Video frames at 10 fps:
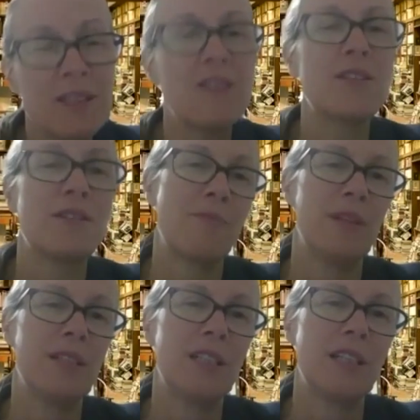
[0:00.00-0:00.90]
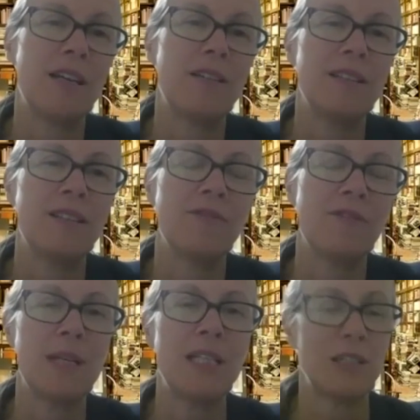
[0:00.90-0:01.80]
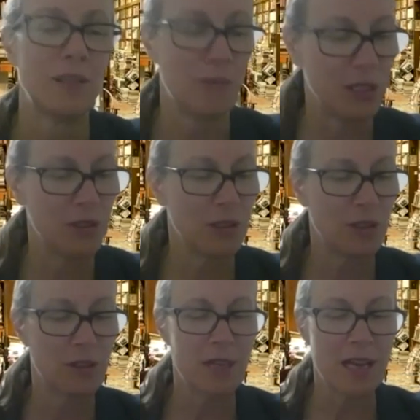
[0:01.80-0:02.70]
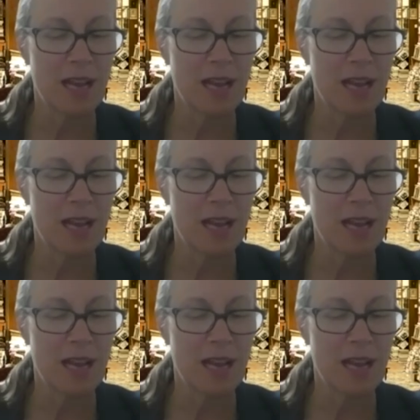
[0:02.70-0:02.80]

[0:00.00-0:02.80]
too happy to share his information with you. So,